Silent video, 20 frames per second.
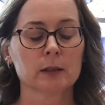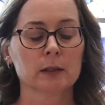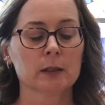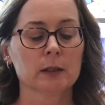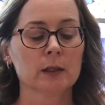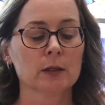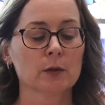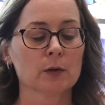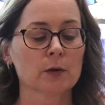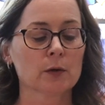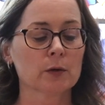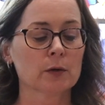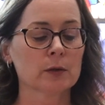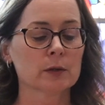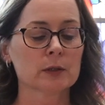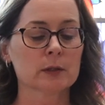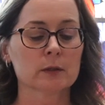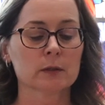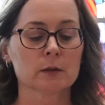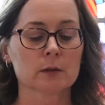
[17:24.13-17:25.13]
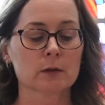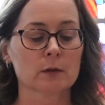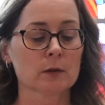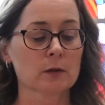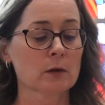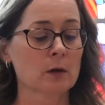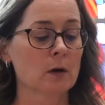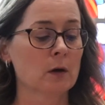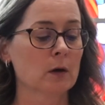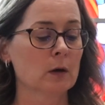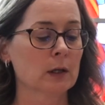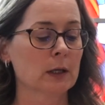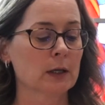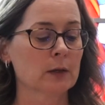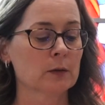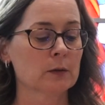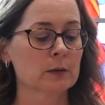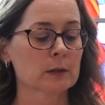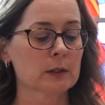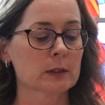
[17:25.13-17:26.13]
he heard her call
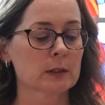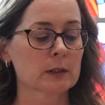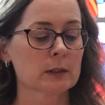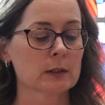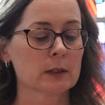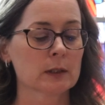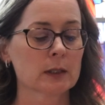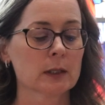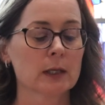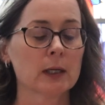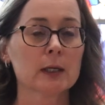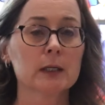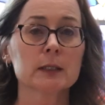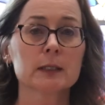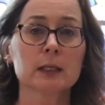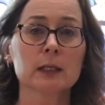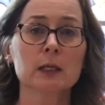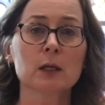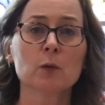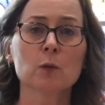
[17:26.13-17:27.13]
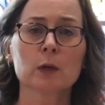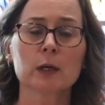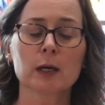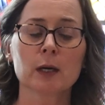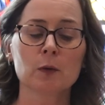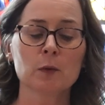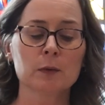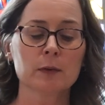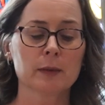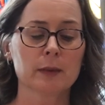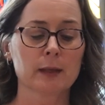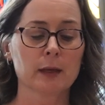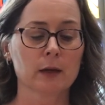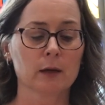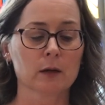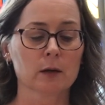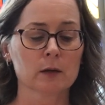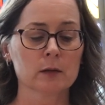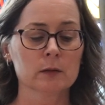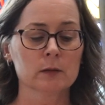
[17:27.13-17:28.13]
out, "Is anyone out
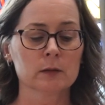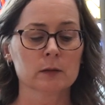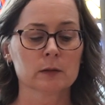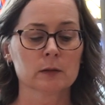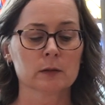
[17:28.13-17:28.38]
there?"